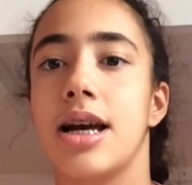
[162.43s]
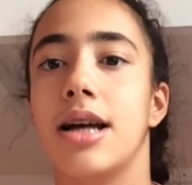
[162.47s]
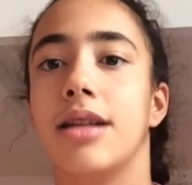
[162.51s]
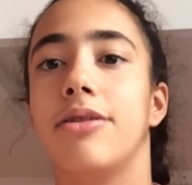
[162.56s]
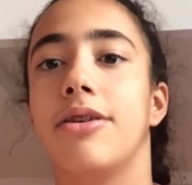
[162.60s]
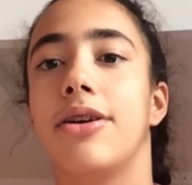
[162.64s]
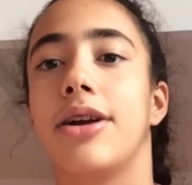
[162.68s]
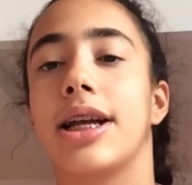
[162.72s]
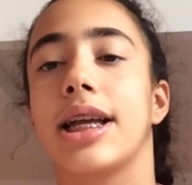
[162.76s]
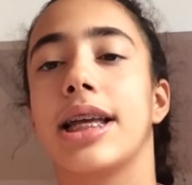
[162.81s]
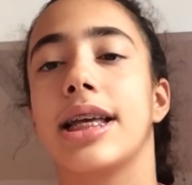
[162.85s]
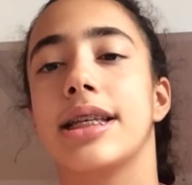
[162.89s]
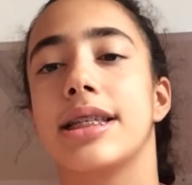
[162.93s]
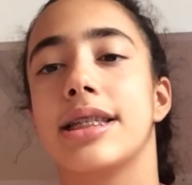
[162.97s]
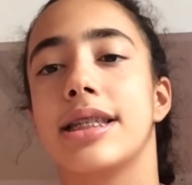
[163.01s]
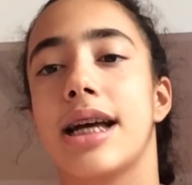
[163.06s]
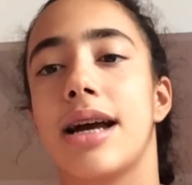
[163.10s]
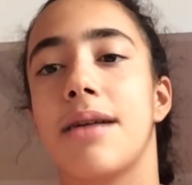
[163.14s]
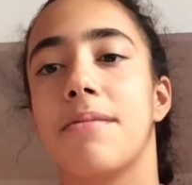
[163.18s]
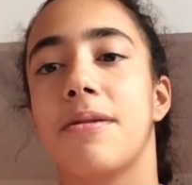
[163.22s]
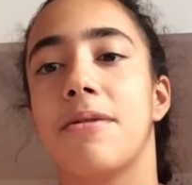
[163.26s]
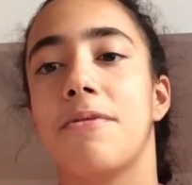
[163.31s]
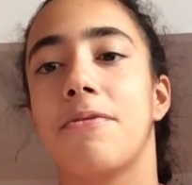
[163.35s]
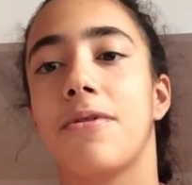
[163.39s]
During his
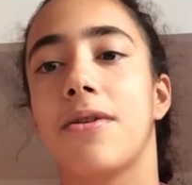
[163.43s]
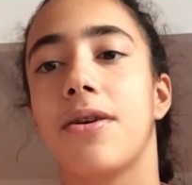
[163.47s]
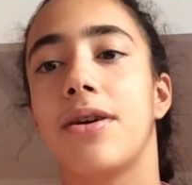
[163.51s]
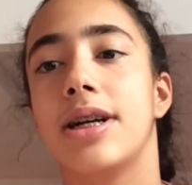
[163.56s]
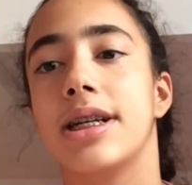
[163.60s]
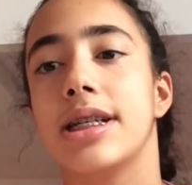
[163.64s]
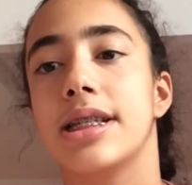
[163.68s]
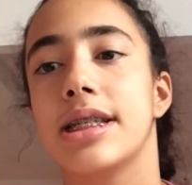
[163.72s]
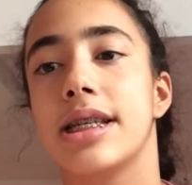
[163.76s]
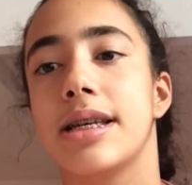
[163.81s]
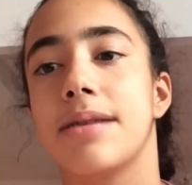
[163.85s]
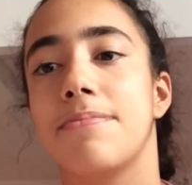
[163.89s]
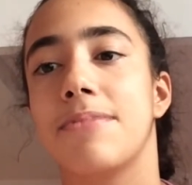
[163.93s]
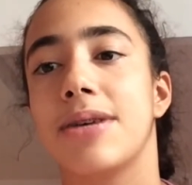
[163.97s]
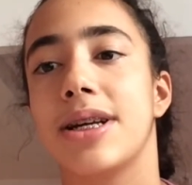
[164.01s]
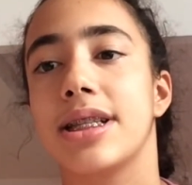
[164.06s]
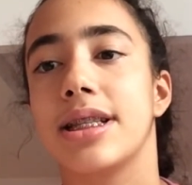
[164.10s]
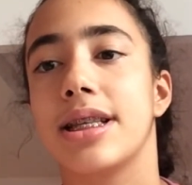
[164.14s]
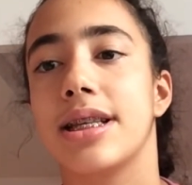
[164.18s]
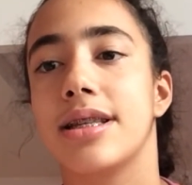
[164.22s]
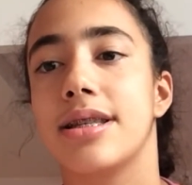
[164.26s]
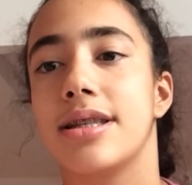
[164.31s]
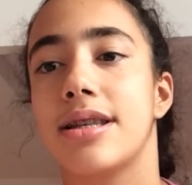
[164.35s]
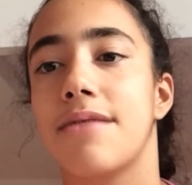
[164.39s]
time in Florence, he
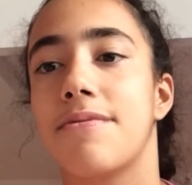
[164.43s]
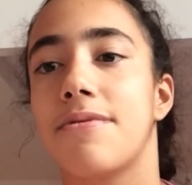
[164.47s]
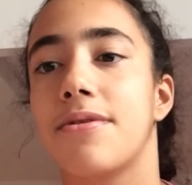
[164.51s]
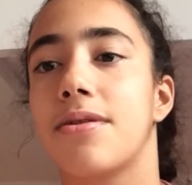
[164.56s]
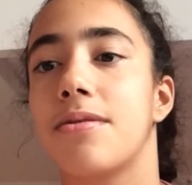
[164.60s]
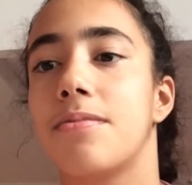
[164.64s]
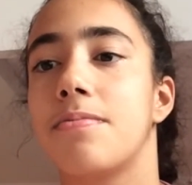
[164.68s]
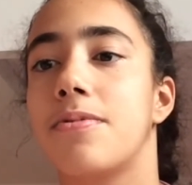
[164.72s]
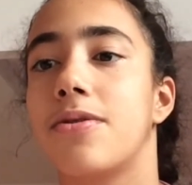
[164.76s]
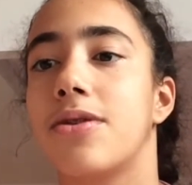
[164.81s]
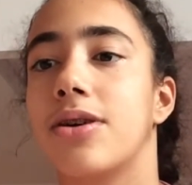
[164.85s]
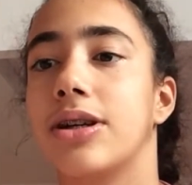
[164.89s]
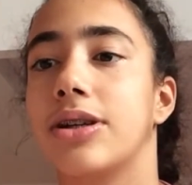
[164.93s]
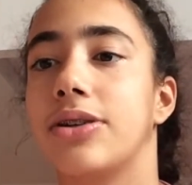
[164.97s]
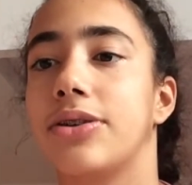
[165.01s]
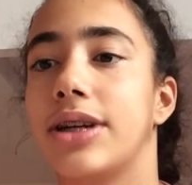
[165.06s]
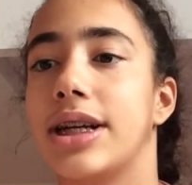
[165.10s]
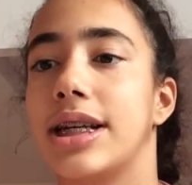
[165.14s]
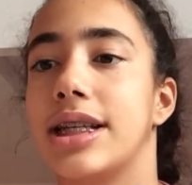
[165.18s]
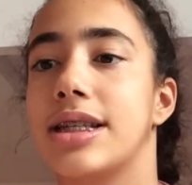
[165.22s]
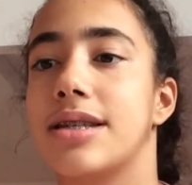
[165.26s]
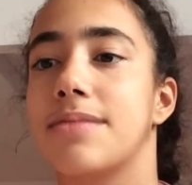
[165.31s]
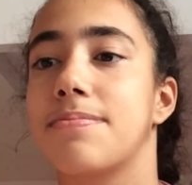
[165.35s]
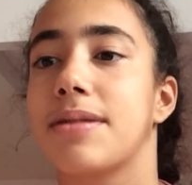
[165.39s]
painted several portraits,